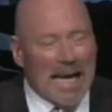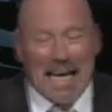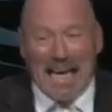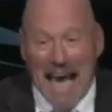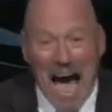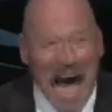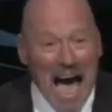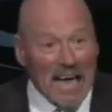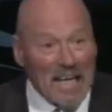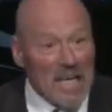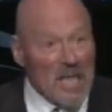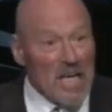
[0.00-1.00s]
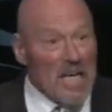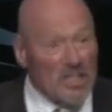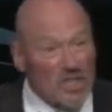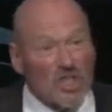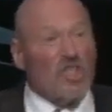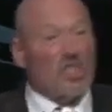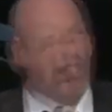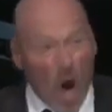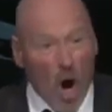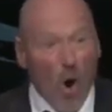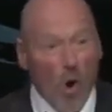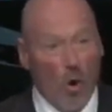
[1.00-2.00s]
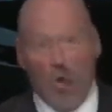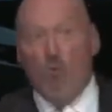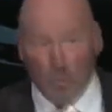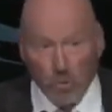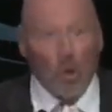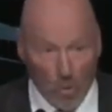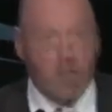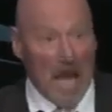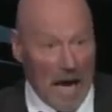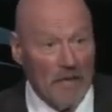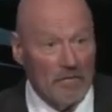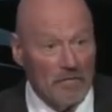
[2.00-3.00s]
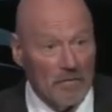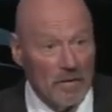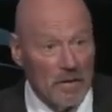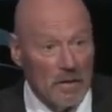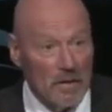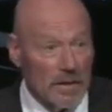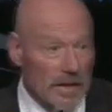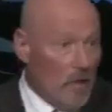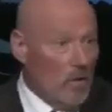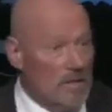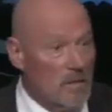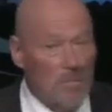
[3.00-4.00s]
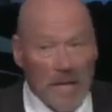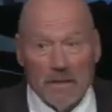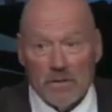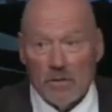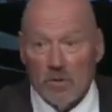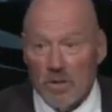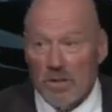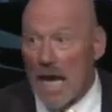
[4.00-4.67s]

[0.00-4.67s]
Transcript: God is so pro-life, and I know that's a bad term with the